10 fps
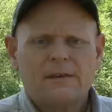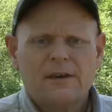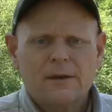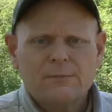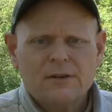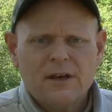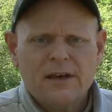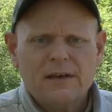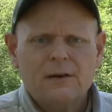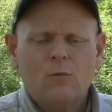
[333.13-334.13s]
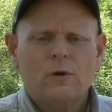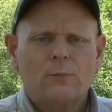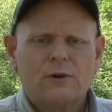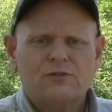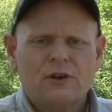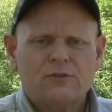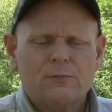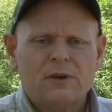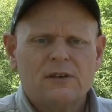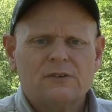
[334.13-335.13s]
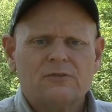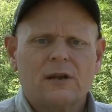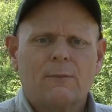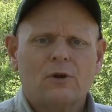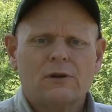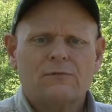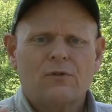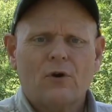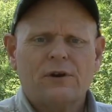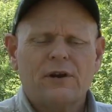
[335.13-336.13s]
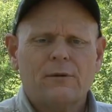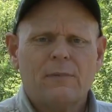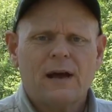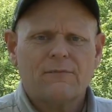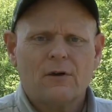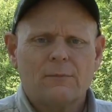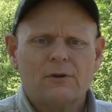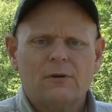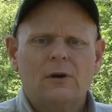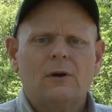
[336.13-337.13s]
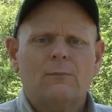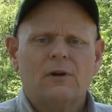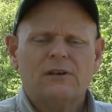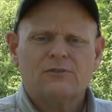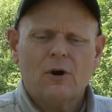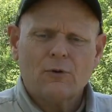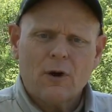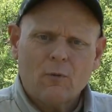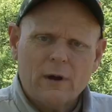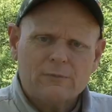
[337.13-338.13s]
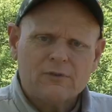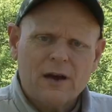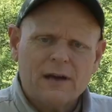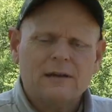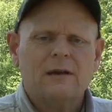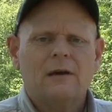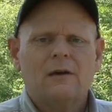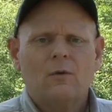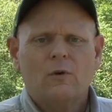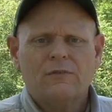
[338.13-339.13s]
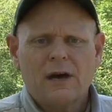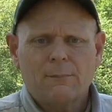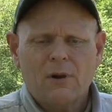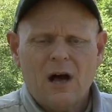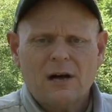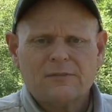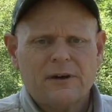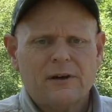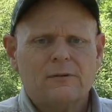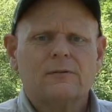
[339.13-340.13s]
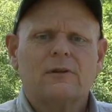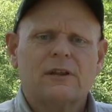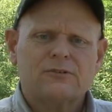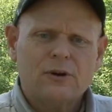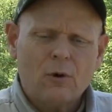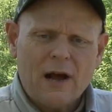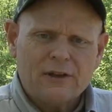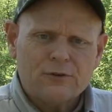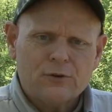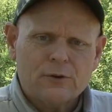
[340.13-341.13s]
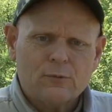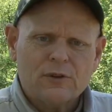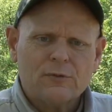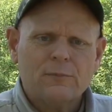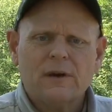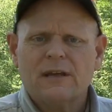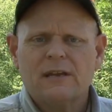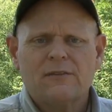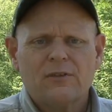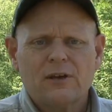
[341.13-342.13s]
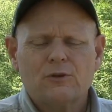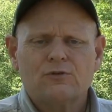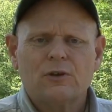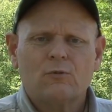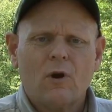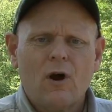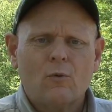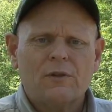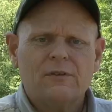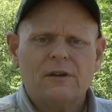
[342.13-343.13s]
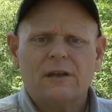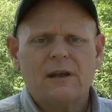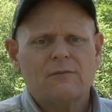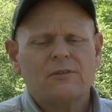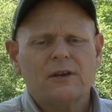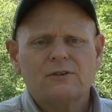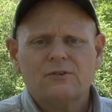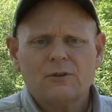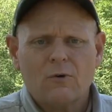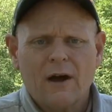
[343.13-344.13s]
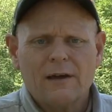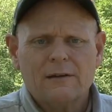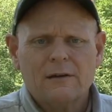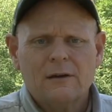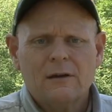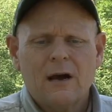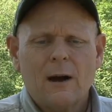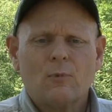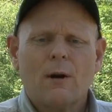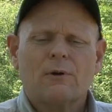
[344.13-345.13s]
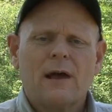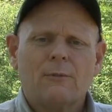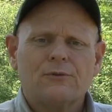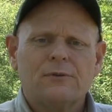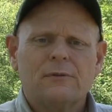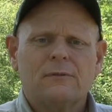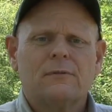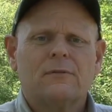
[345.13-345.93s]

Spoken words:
Get them today. We appreciate your business, and I'm looking forward to hearing back from you. Please go to our website. We've got a blog there. Let us know how you're doing with them and anything you see wrong with it and everything you see right. I'm Robert Hamilton.